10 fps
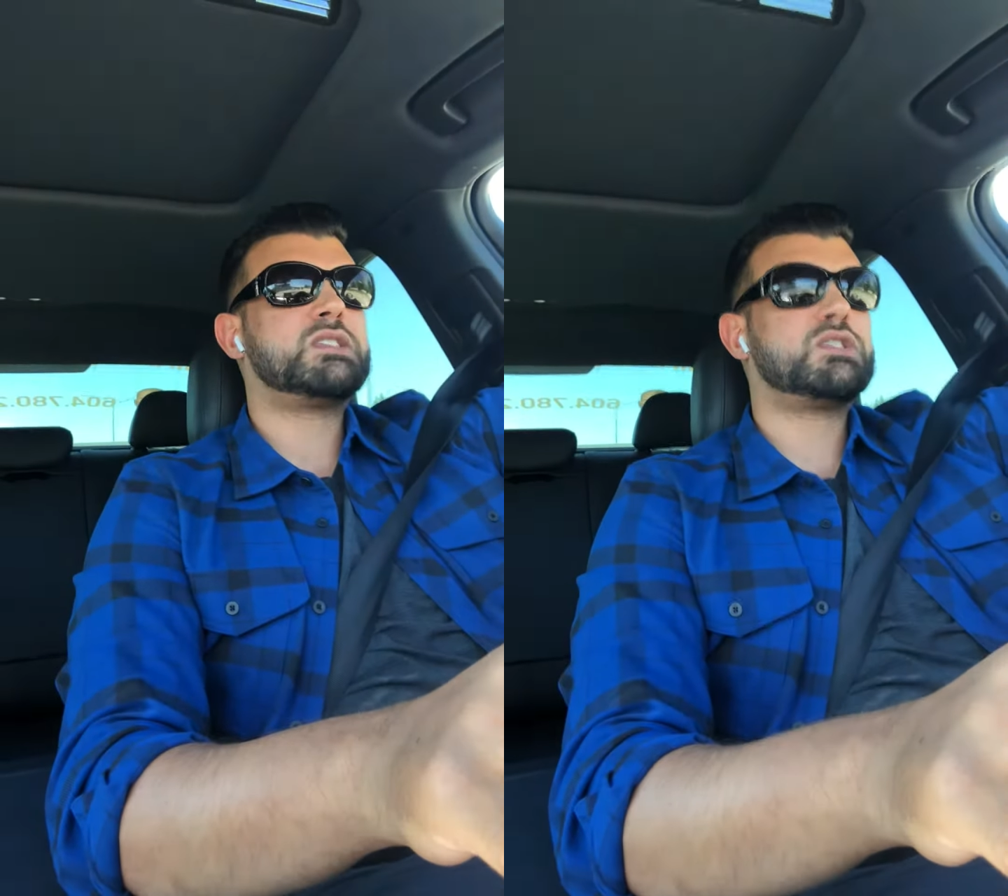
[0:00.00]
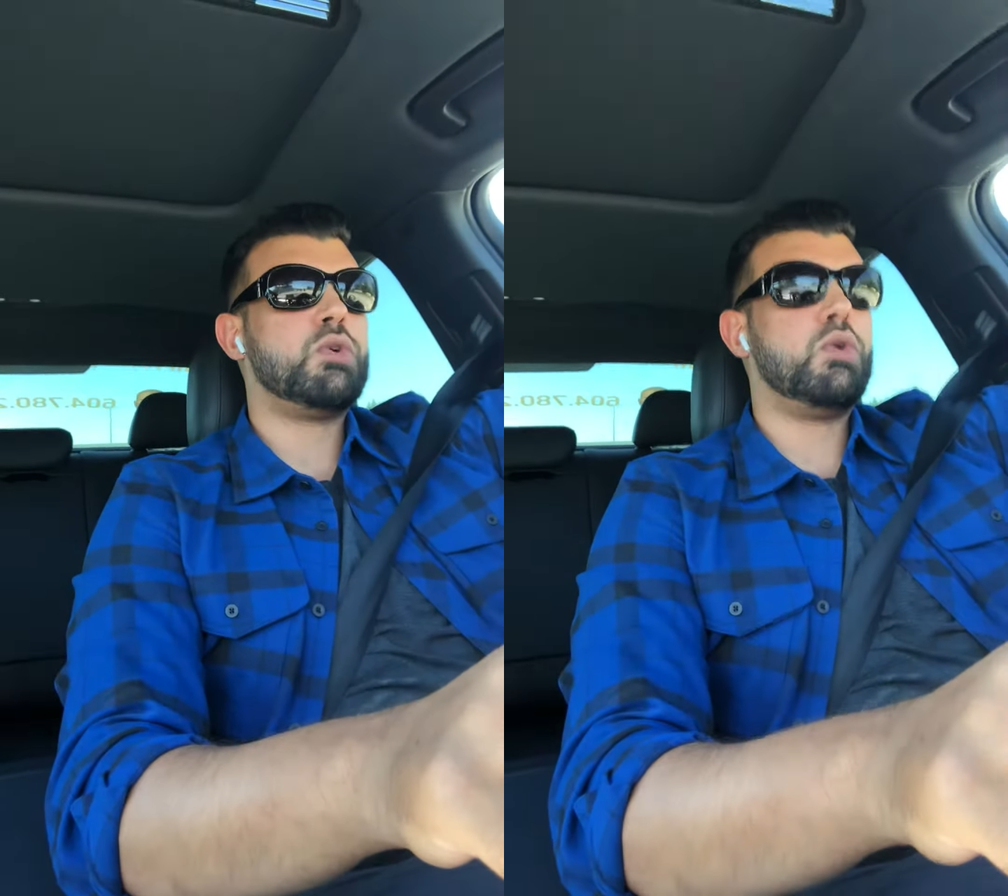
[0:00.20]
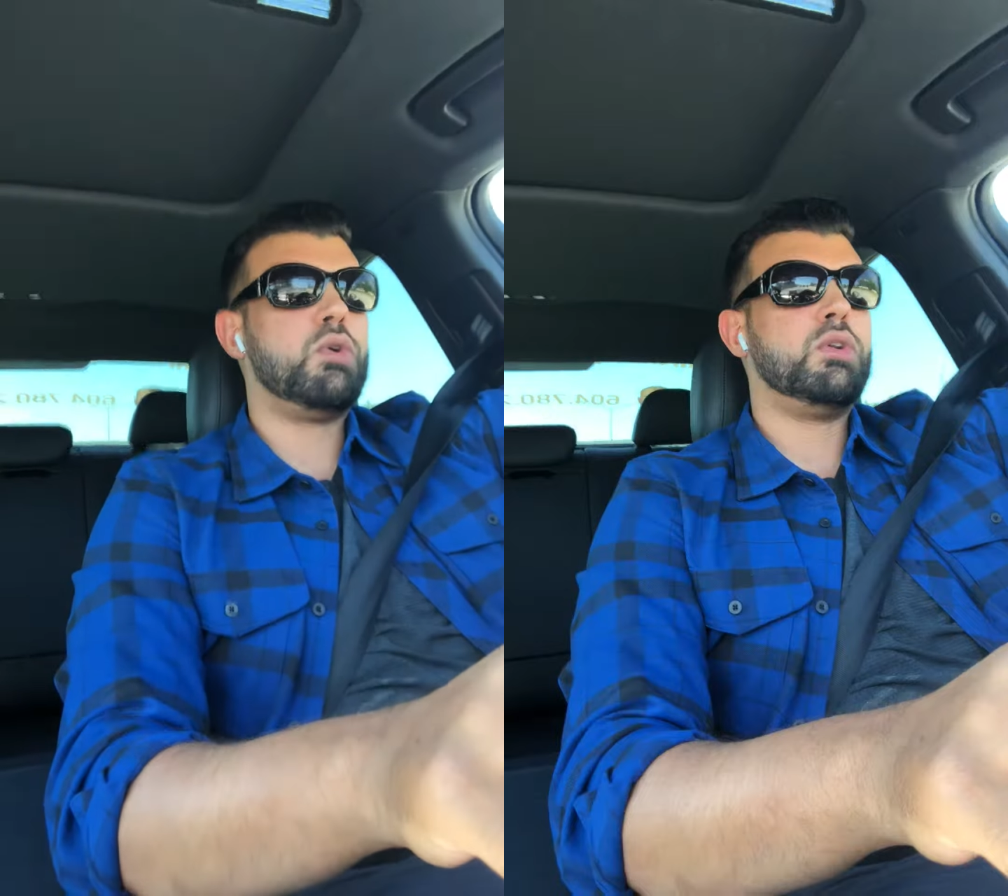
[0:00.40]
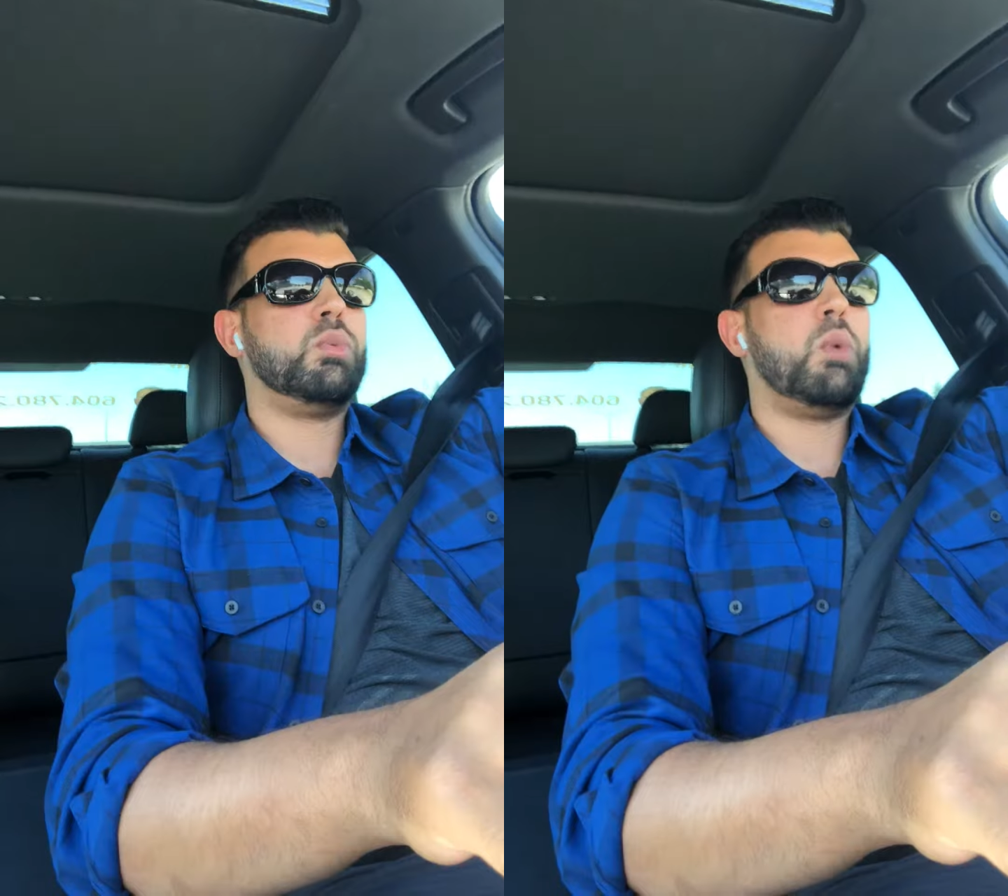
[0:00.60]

sold